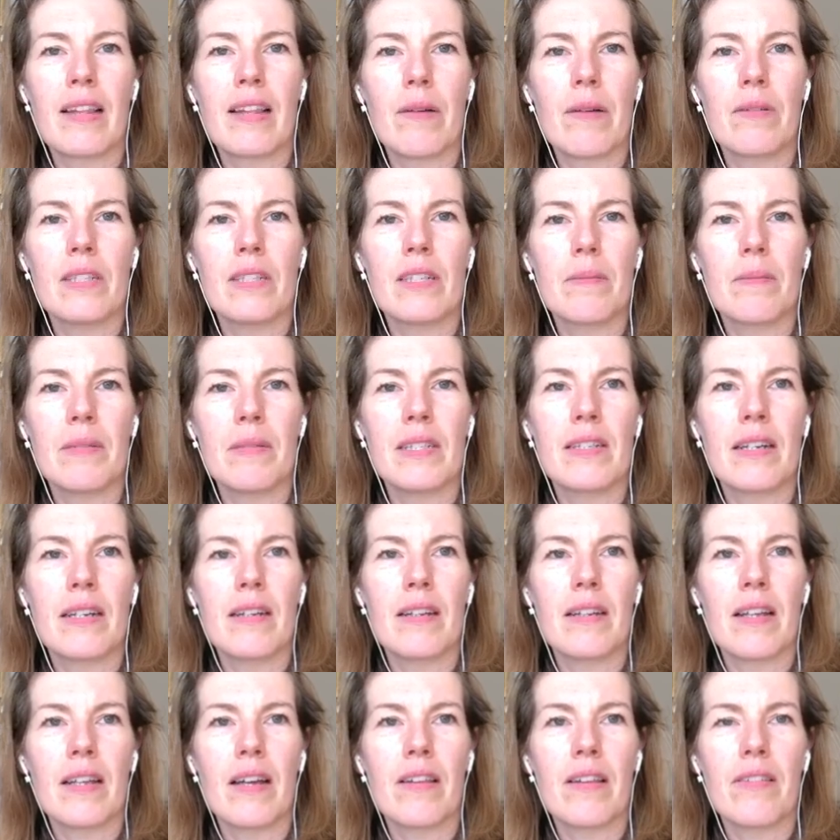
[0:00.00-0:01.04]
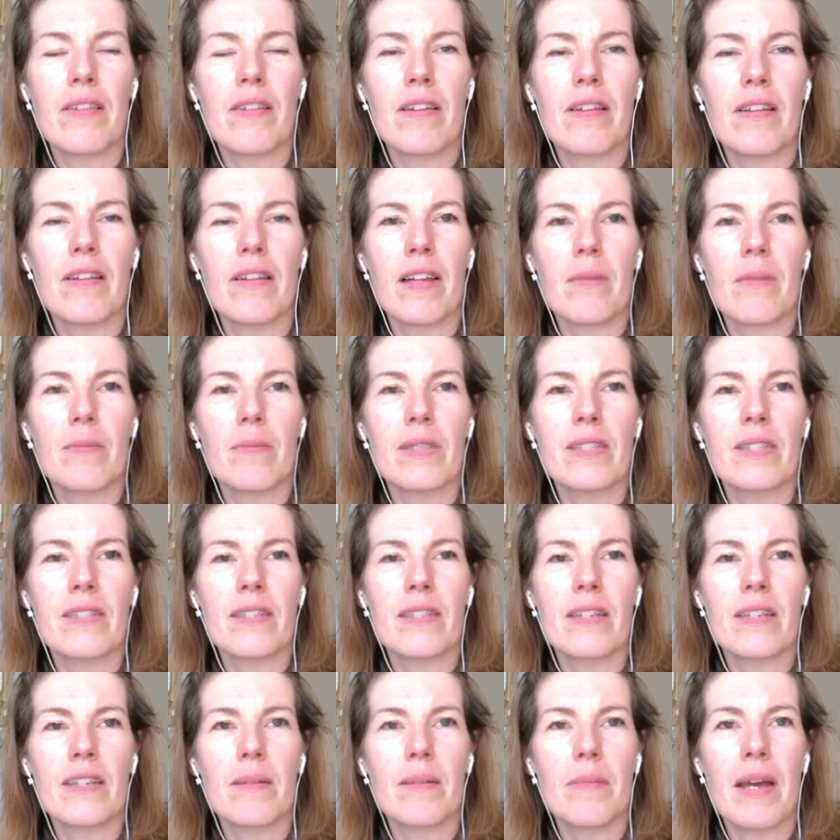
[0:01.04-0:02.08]
that was a mistake. That was
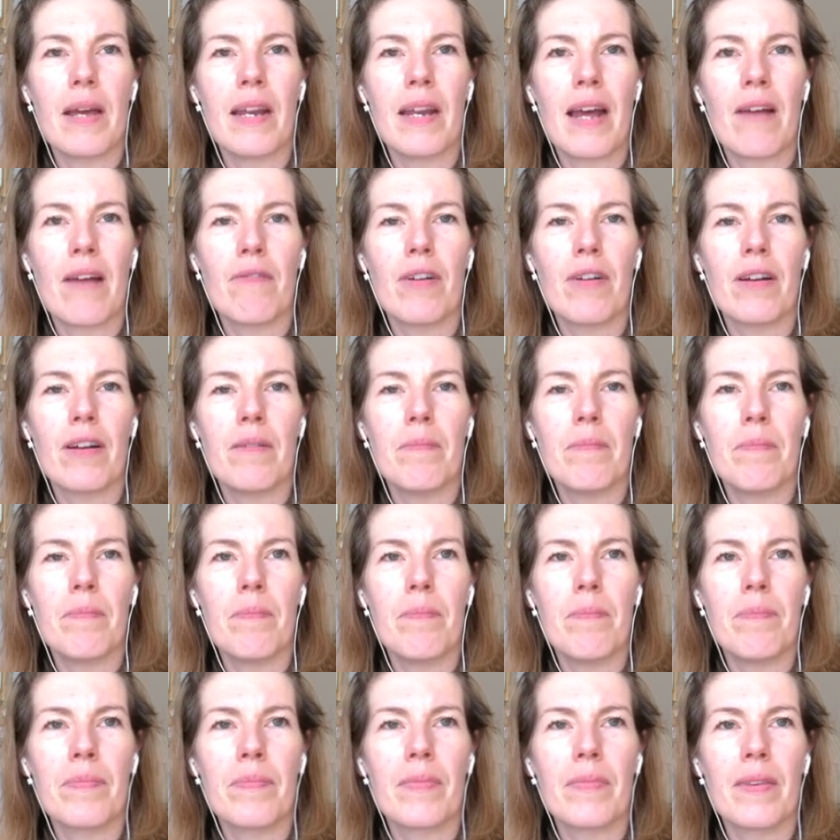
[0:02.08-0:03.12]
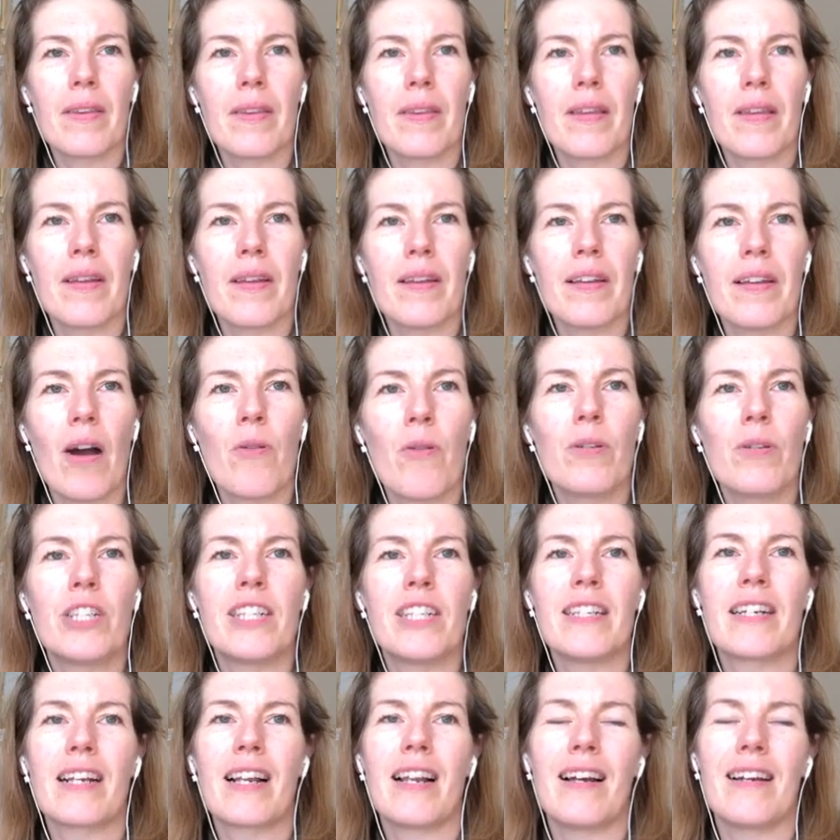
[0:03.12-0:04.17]
in error. Oh, she
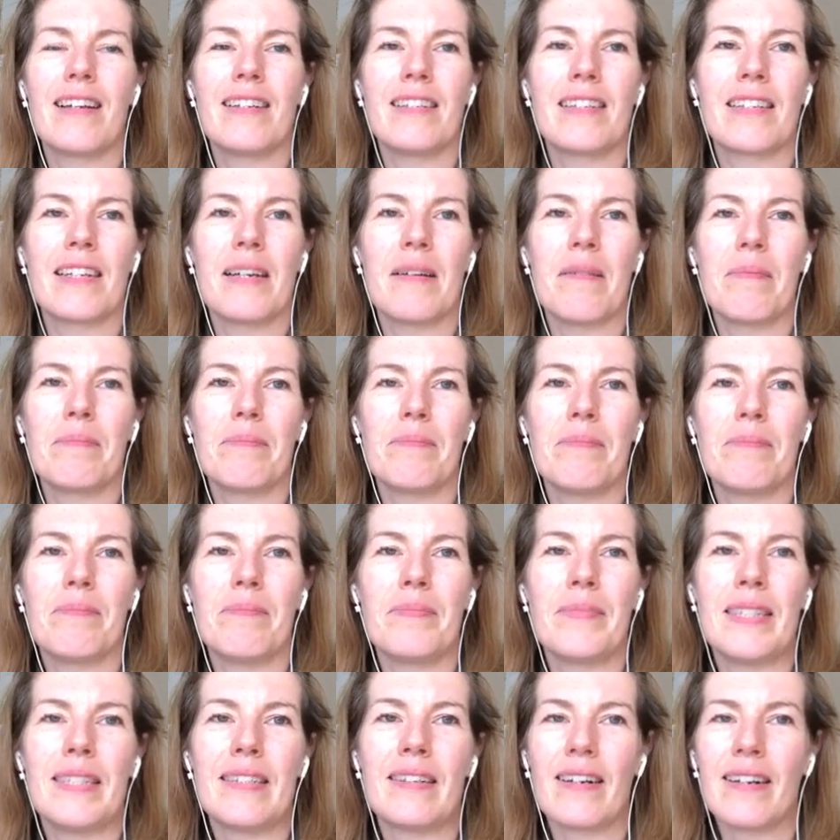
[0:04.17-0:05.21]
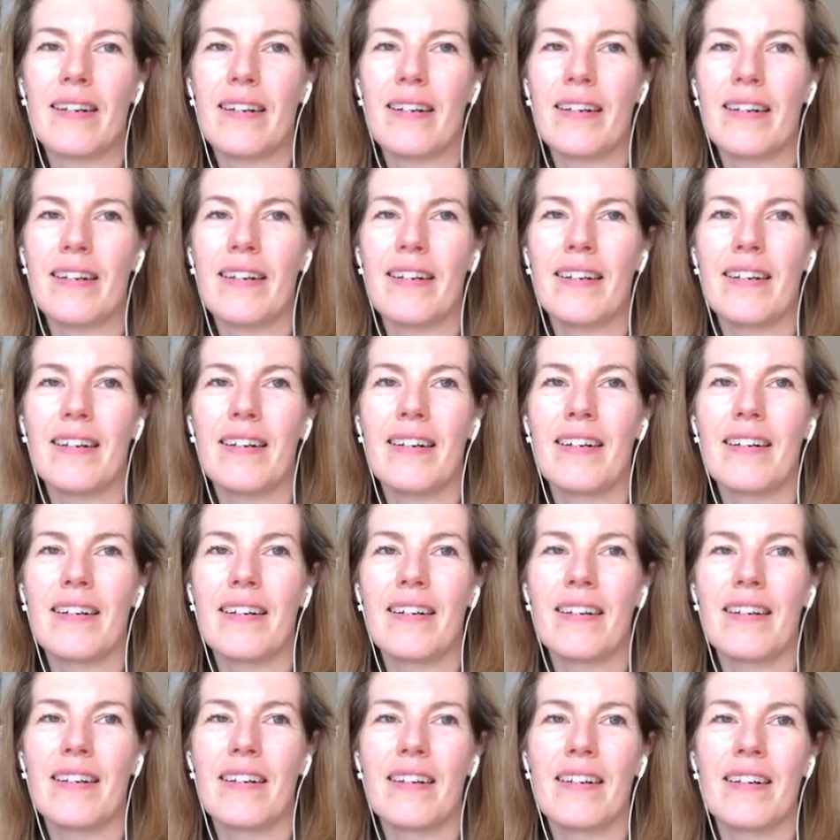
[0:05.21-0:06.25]
declined it.
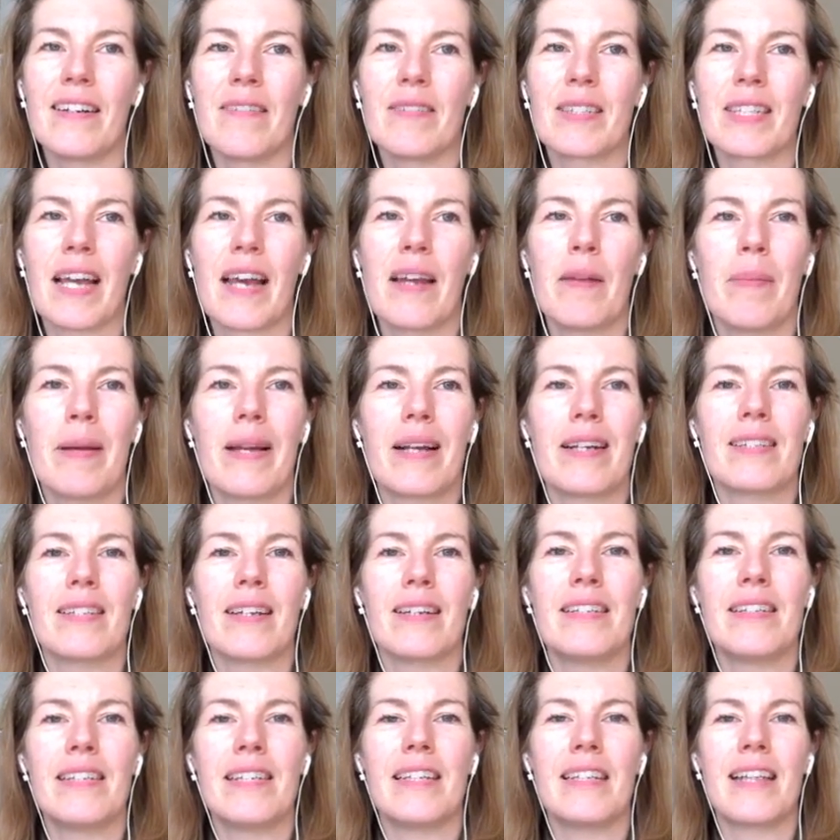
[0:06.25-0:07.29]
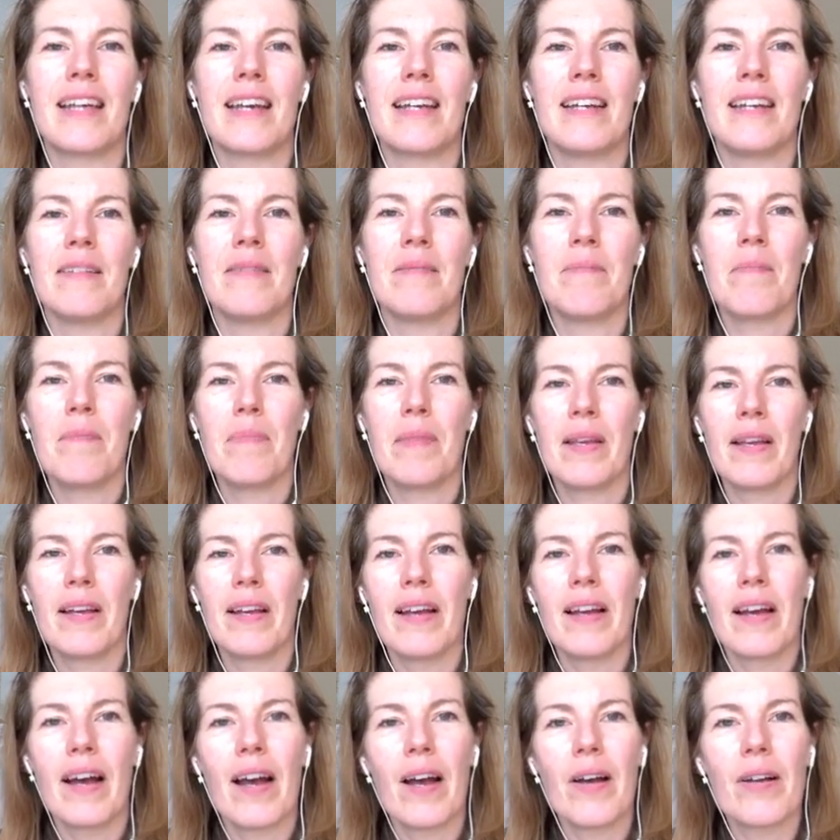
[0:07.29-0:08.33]
I was getting a bit excited then.
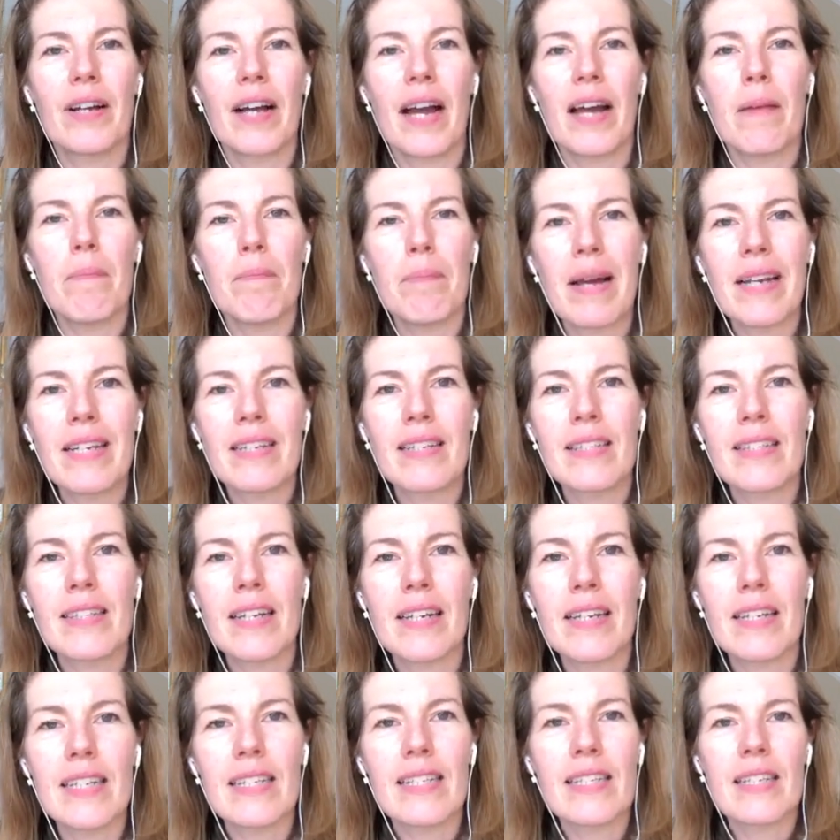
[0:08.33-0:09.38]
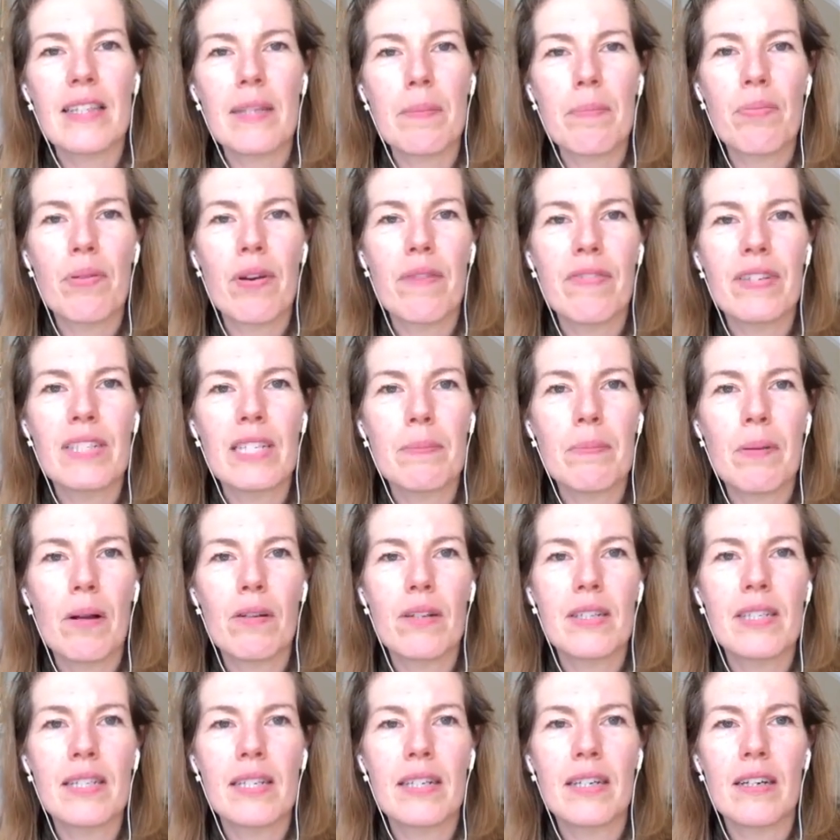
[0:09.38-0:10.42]
Okay, Bent says the privacy
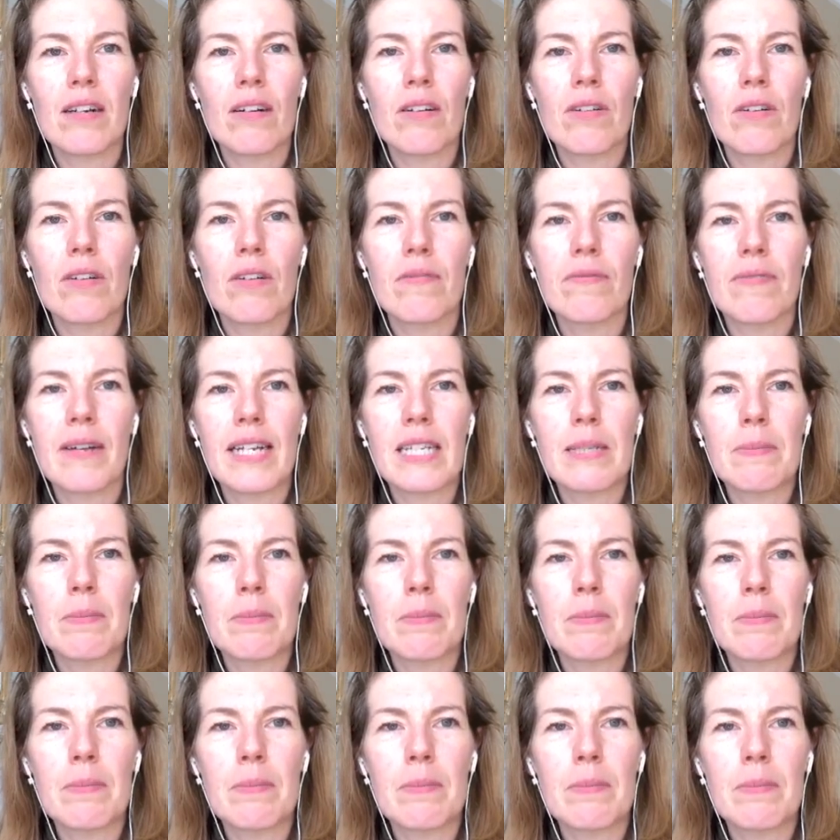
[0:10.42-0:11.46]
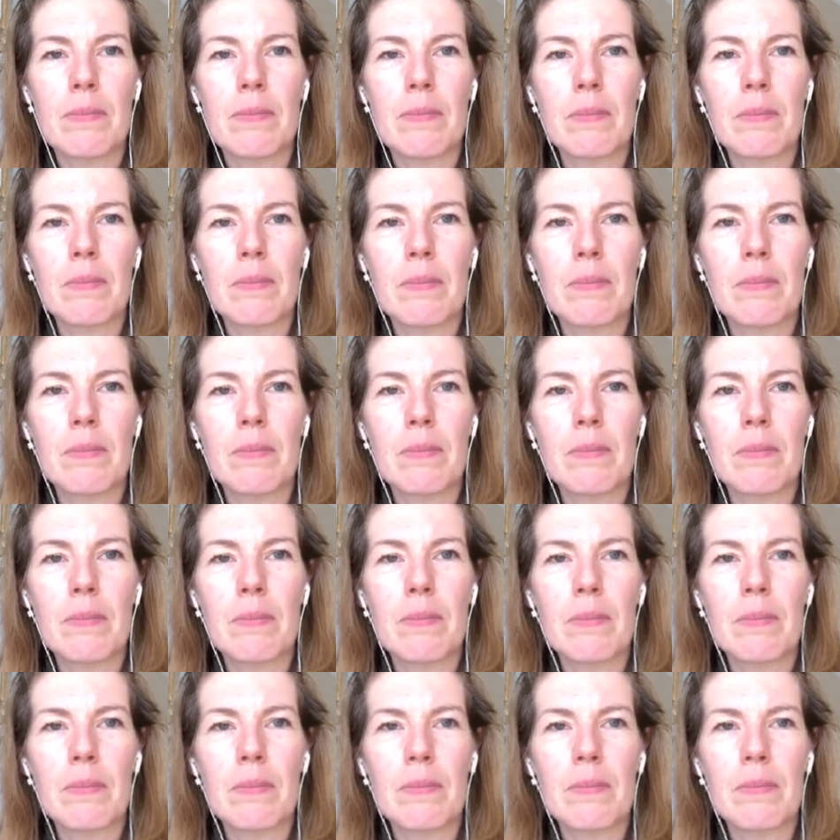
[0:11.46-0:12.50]
policy on our Facebook. Can we use
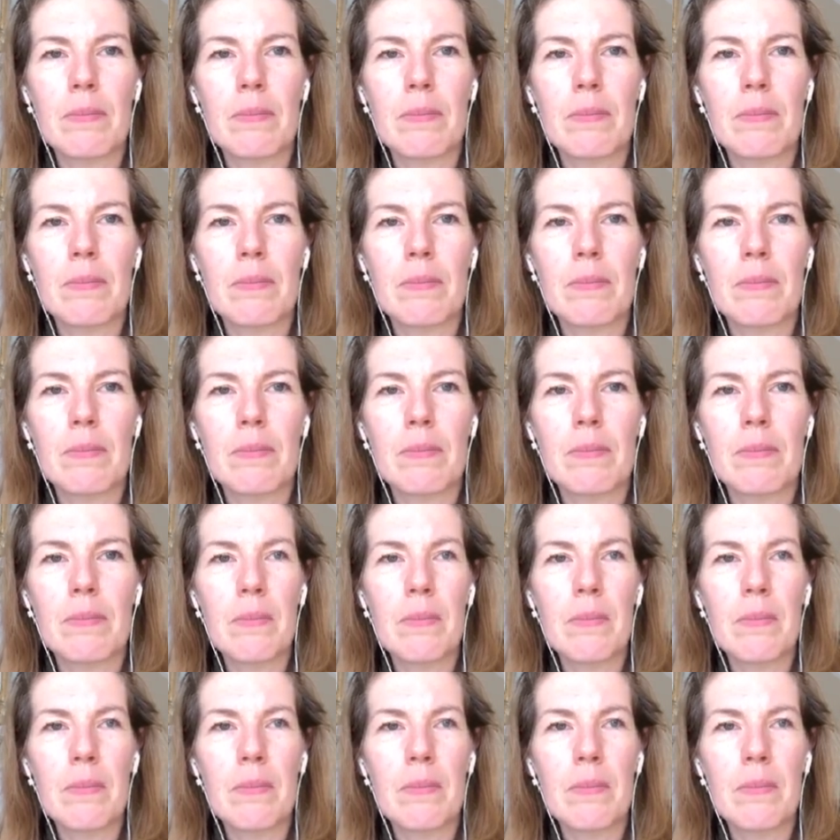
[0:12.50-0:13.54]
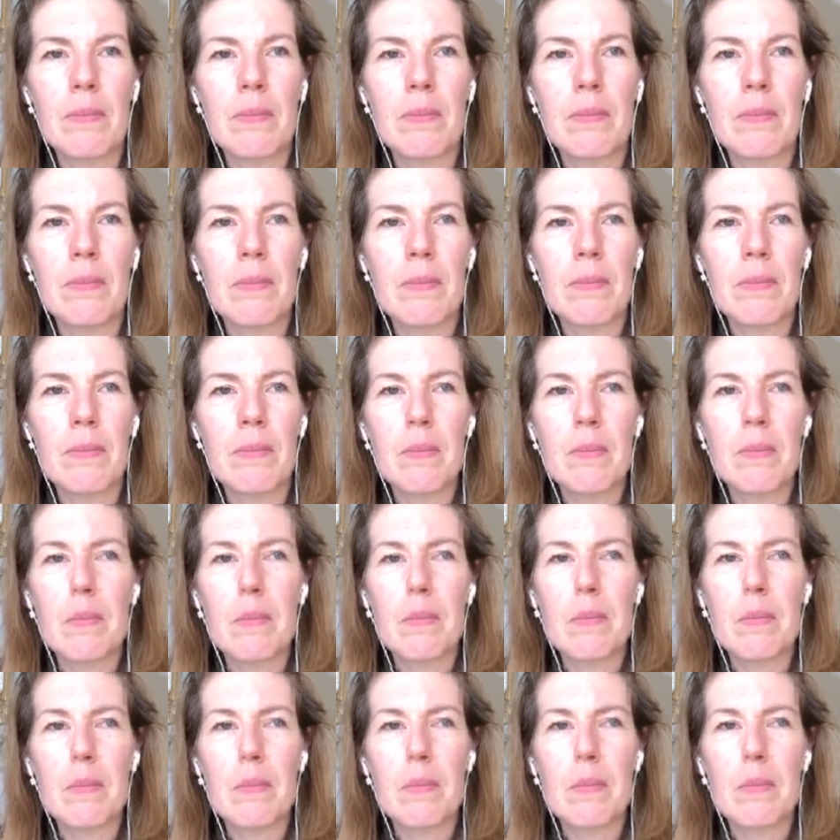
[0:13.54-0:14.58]
the one in the pack? Yes.